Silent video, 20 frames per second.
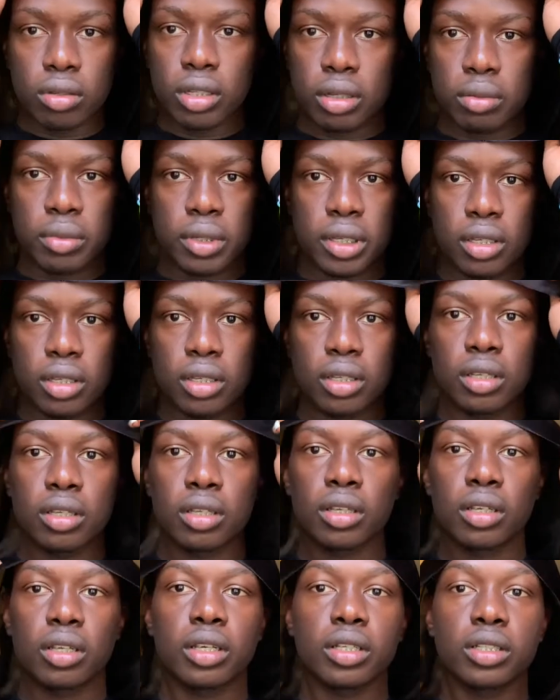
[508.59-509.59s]
me,
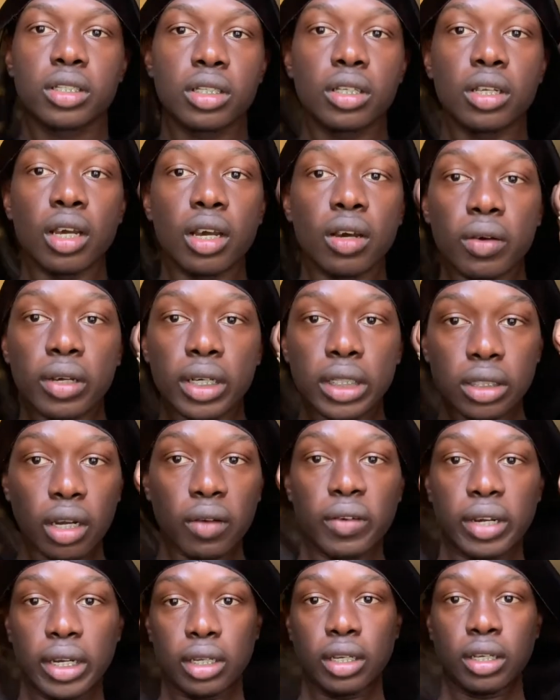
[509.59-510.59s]
see, no, it's
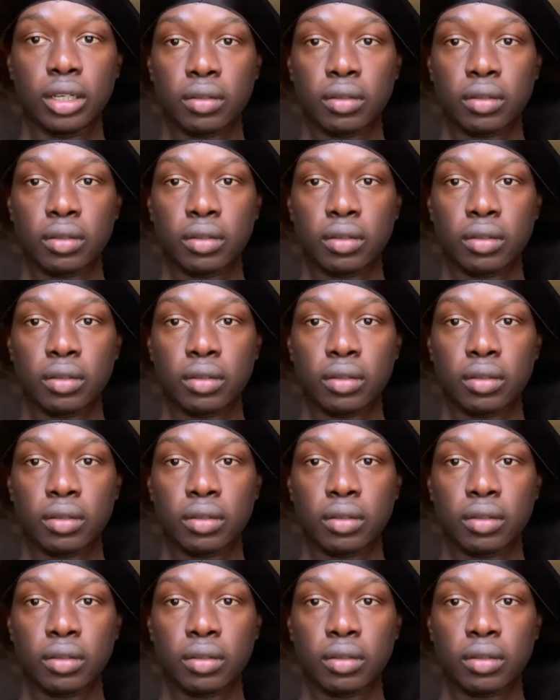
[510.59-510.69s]
already,